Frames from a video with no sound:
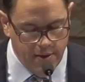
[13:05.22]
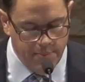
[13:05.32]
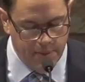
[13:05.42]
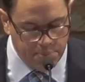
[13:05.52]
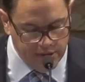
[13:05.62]
to
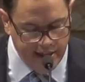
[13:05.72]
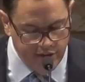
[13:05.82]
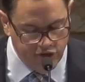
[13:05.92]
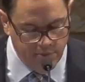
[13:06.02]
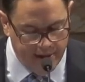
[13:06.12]
make some
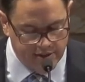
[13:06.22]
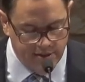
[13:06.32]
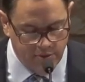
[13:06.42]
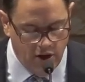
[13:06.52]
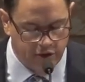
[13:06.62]

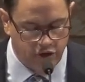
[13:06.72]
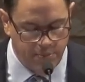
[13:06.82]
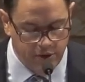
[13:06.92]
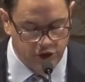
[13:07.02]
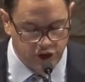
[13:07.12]
contribution for the
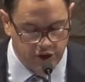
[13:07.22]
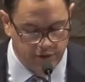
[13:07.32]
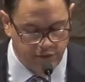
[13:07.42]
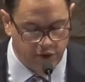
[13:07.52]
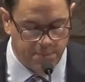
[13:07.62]
poor
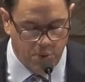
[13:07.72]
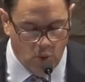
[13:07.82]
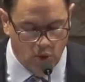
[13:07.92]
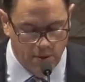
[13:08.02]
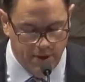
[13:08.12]
among the saints
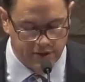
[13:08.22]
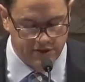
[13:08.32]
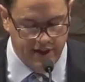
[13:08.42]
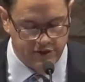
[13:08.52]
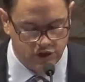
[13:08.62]
at
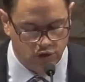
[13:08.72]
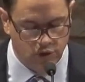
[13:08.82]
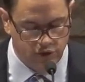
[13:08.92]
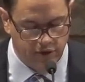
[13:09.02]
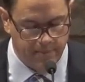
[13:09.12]
Jerusalem.
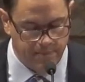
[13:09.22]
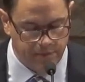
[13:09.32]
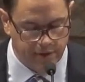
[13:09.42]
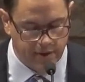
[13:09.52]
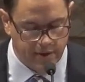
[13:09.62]

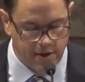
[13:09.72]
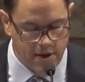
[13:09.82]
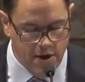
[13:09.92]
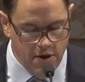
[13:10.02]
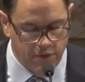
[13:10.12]
For they were
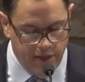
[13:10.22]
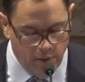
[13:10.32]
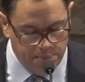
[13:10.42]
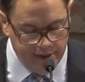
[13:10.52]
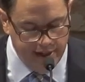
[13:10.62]
pleased to do it,
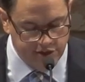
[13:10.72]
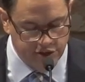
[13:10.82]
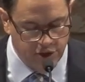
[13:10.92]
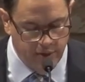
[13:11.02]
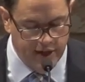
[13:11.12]
and indeed
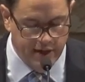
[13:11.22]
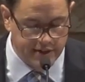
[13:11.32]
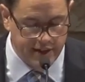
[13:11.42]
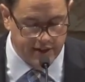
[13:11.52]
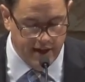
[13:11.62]
they
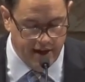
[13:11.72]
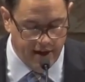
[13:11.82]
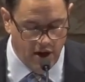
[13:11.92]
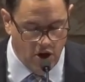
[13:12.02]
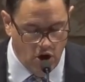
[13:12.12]
owe it to
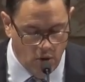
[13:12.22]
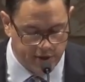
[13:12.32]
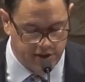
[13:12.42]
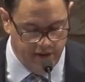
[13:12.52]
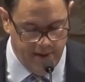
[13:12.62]
them.
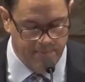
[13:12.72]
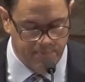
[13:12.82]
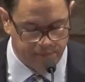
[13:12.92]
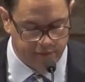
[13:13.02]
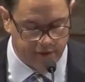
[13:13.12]

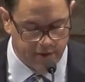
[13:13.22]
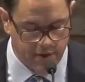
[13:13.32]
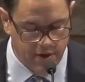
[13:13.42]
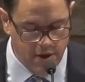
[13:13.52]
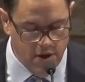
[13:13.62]
For if the
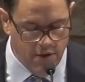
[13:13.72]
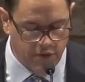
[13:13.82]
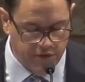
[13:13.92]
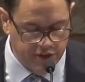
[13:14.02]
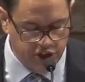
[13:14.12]
Gentiles
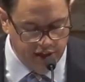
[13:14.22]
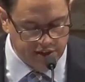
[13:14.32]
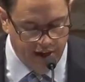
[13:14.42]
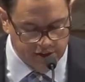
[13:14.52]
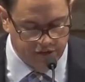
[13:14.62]
have come to
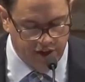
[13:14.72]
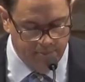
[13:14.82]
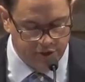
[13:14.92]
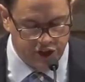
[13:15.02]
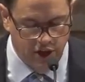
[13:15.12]
share in the
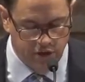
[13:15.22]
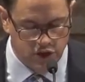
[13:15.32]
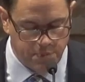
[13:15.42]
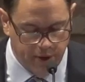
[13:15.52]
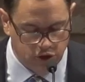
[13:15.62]
spiritual
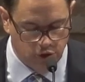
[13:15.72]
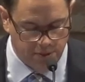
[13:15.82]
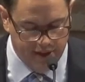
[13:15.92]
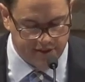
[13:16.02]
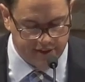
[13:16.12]
blessings,
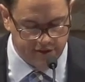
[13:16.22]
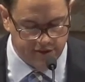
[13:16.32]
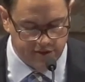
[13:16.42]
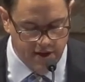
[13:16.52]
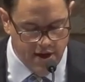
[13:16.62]
they
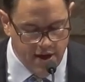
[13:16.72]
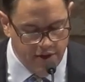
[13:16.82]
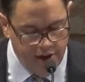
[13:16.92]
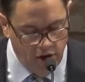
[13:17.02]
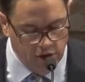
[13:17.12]
also ought to
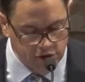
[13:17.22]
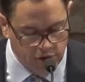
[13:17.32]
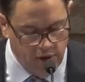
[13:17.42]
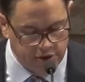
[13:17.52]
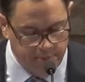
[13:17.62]
be of
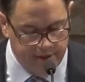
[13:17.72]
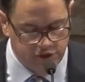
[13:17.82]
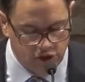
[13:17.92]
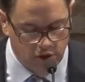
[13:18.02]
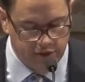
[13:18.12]
service to
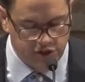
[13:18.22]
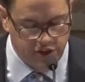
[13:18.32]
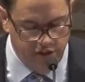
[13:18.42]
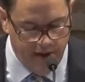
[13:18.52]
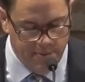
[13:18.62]
them in
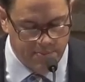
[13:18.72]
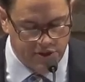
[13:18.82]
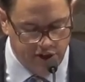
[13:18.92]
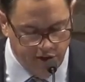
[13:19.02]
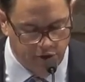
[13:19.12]
material blessings.